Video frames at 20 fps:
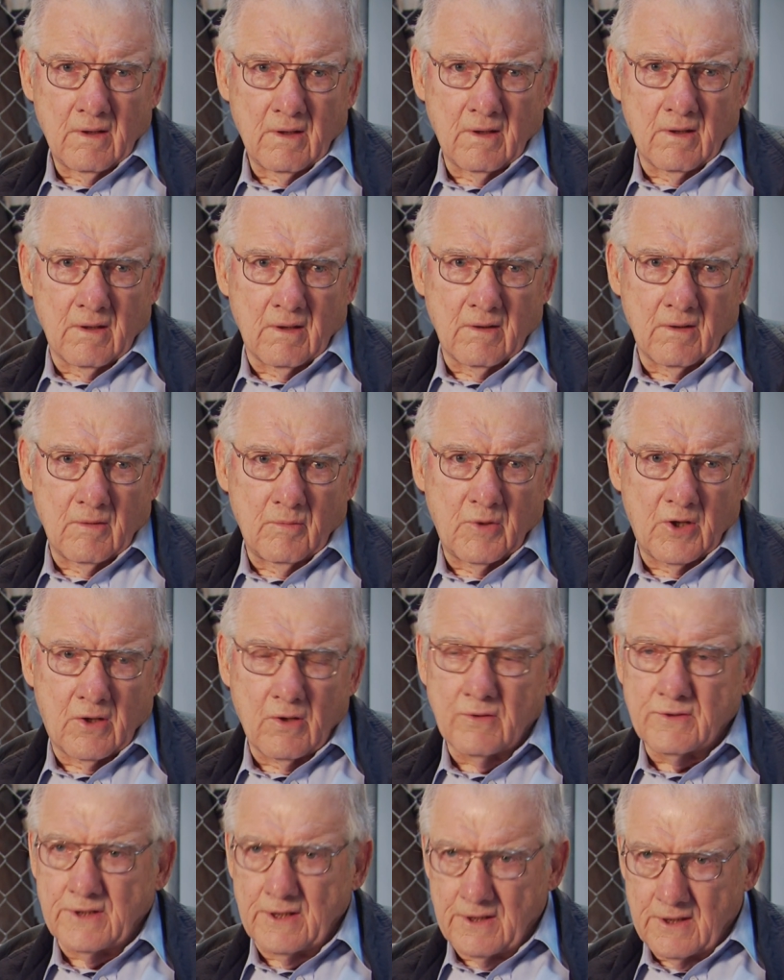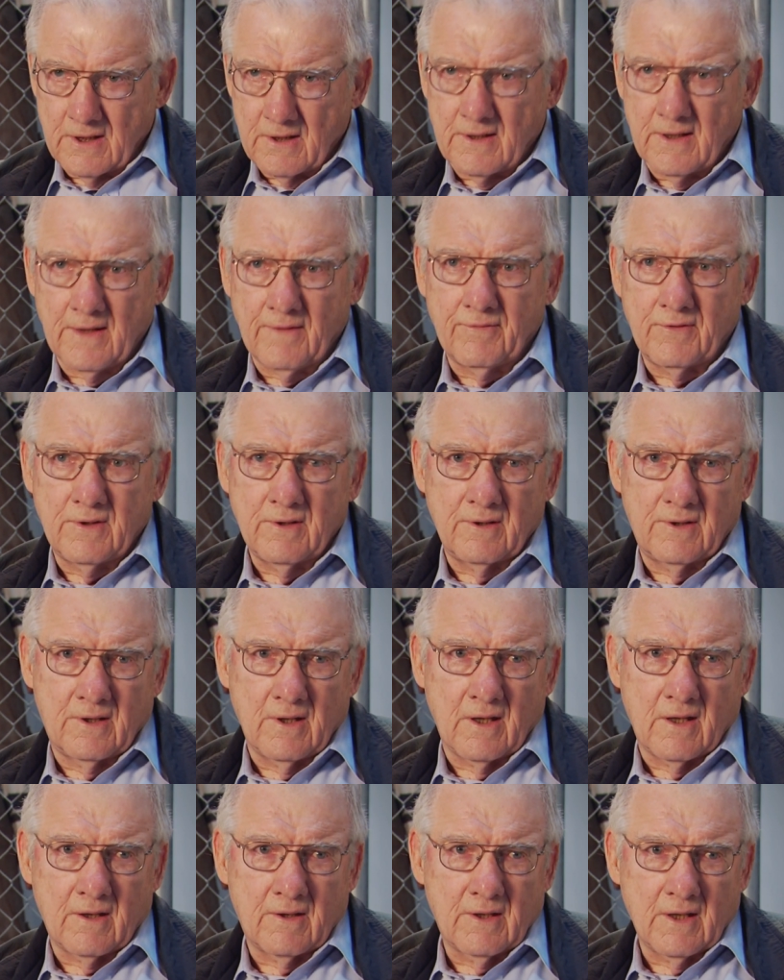uh, because he did have good
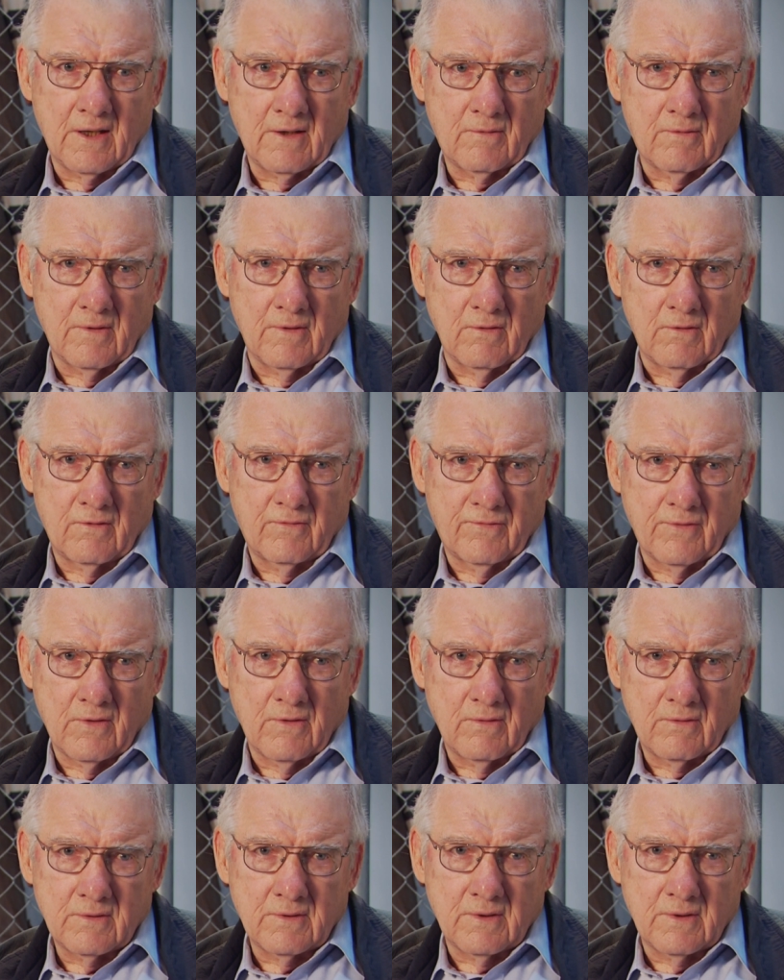contact with those folks.